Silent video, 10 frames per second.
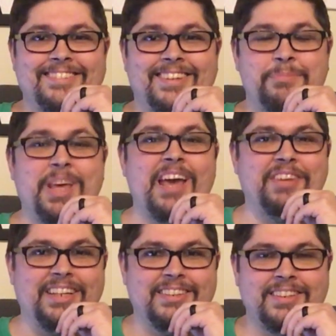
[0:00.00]
I'm
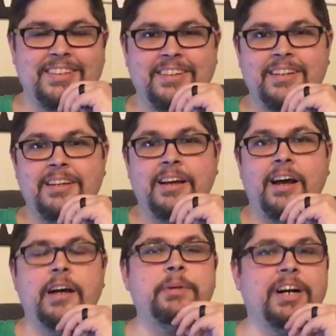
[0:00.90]
Davy.
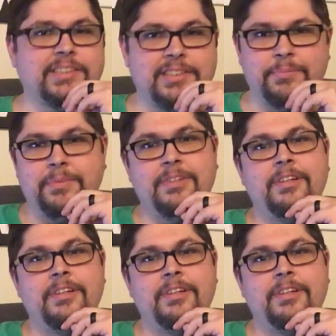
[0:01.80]
I'm awesome.